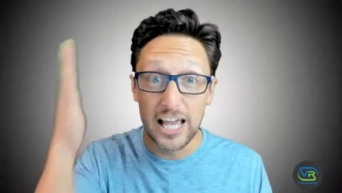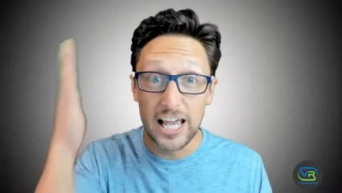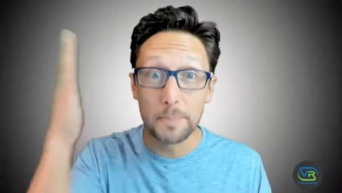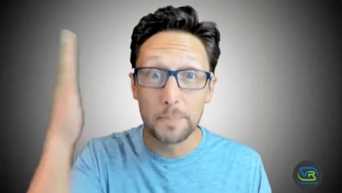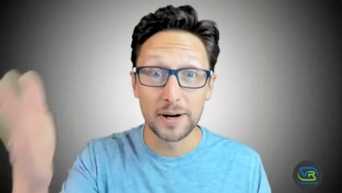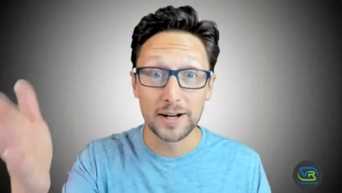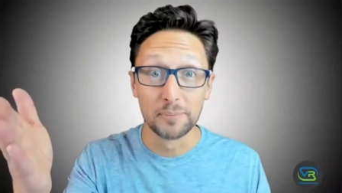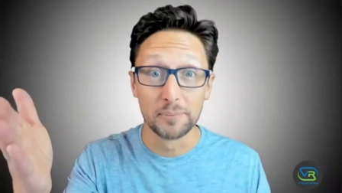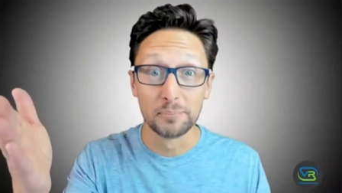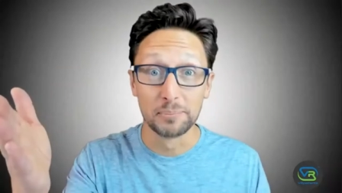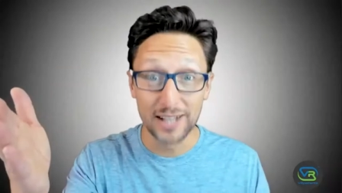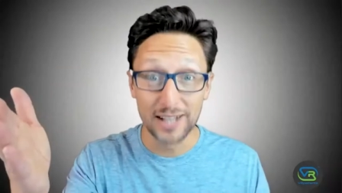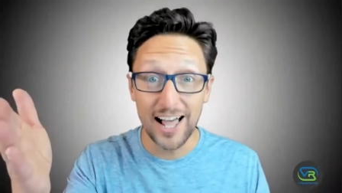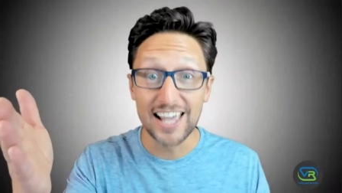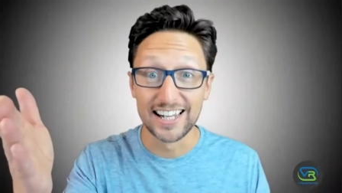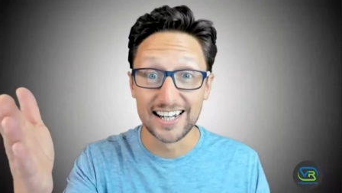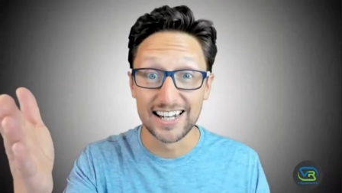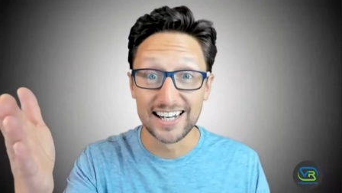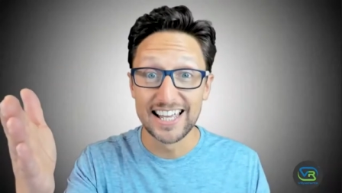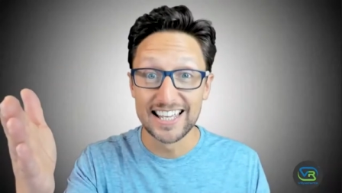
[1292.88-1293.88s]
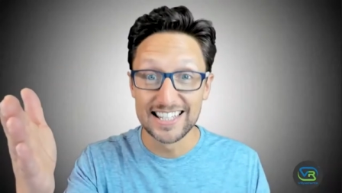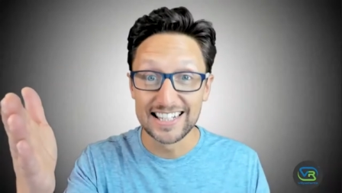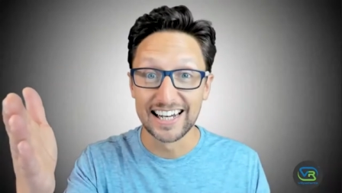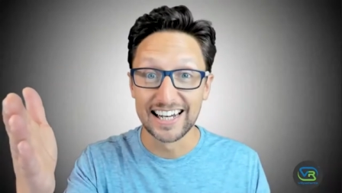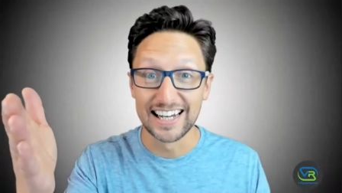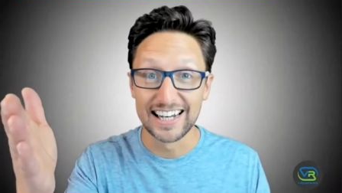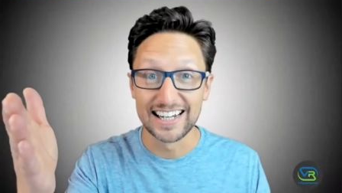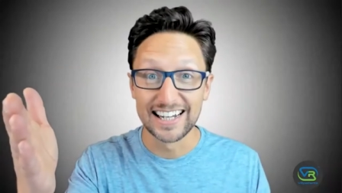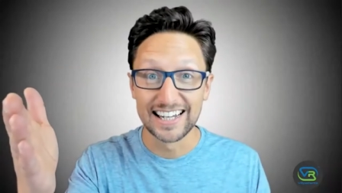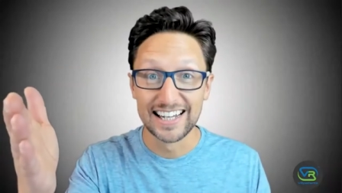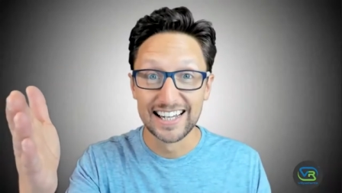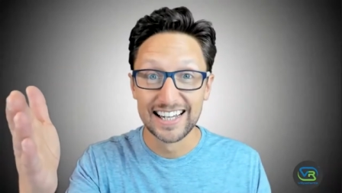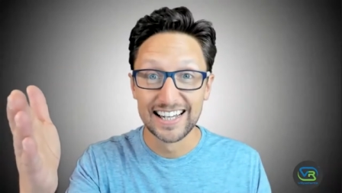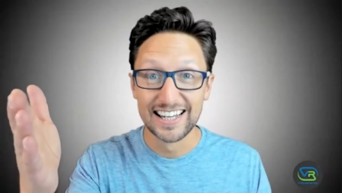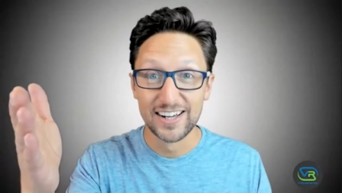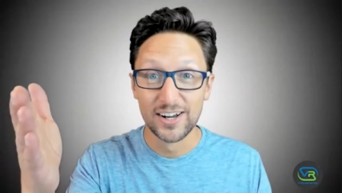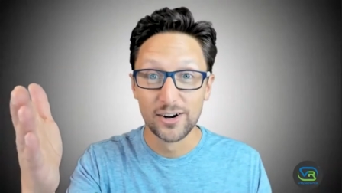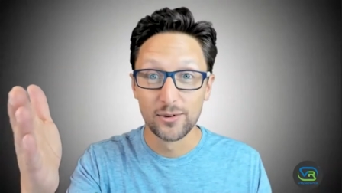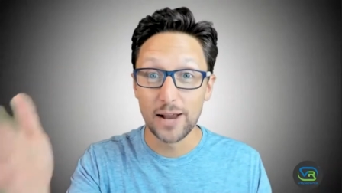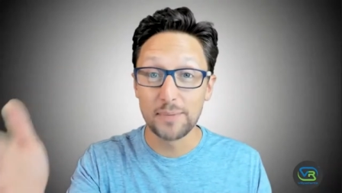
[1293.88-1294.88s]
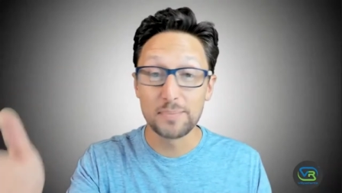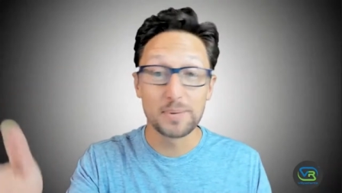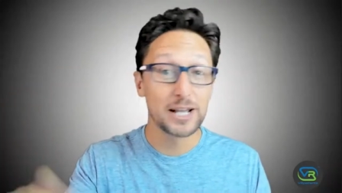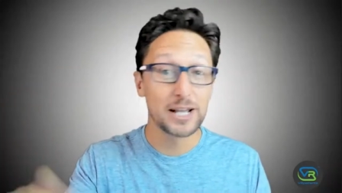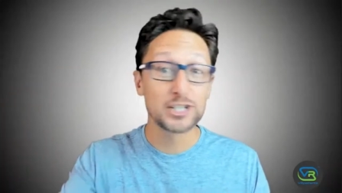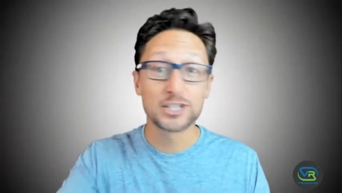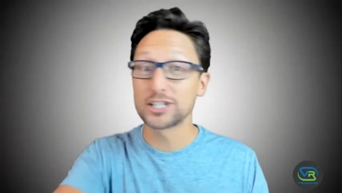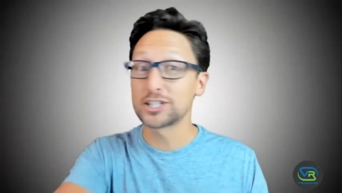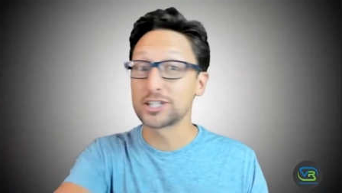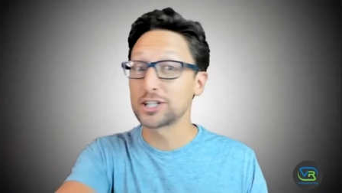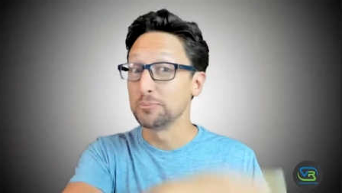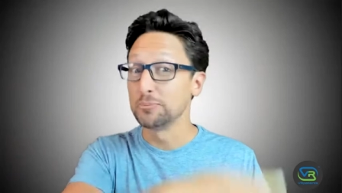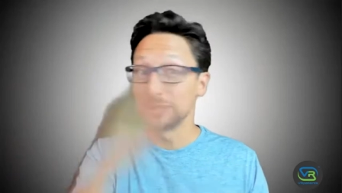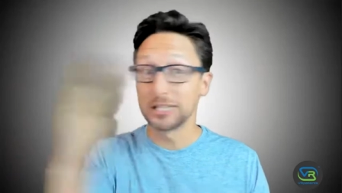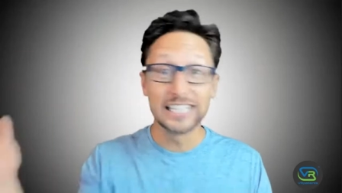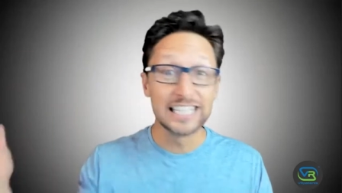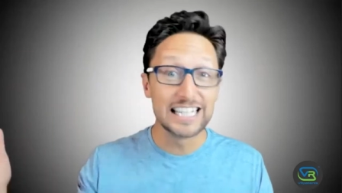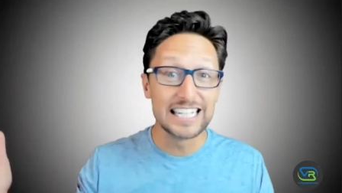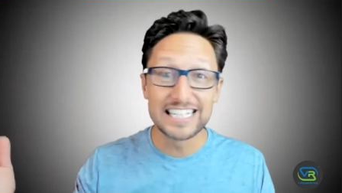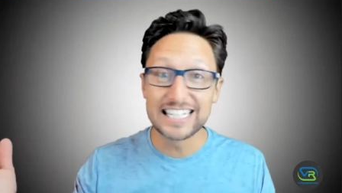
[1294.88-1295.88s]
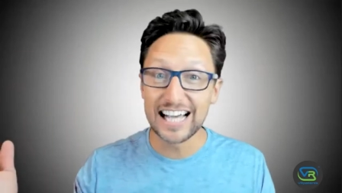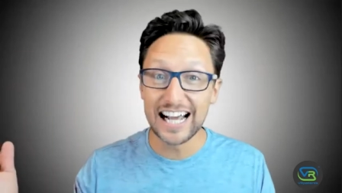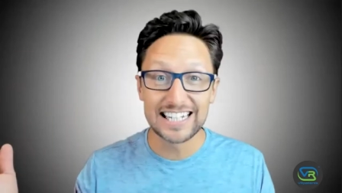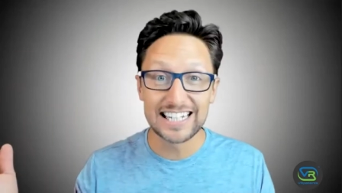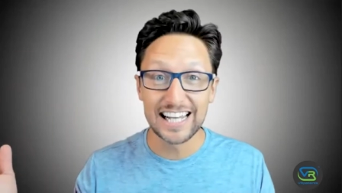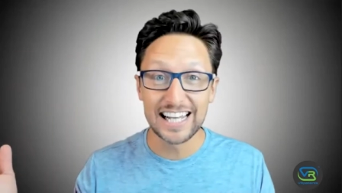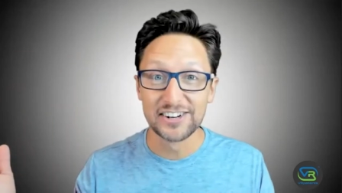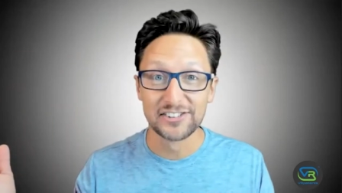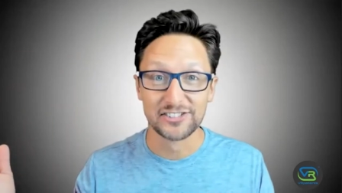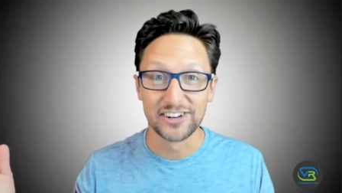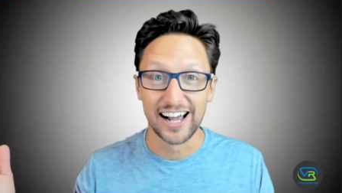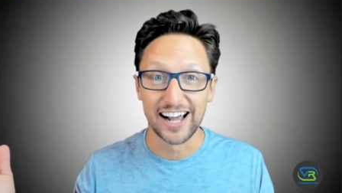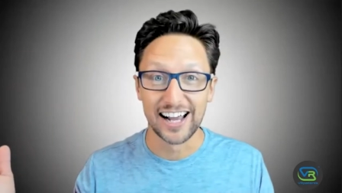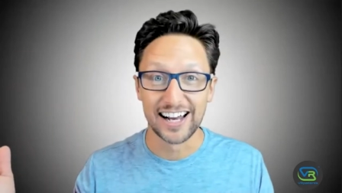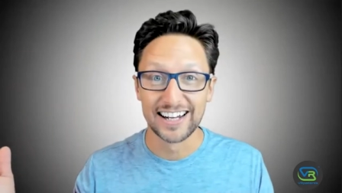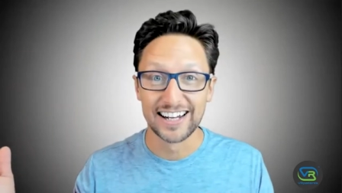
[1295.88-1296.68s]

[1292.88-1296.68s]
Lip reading: HIPAA compliant, isn't it? Right? Because it's completely de-identified.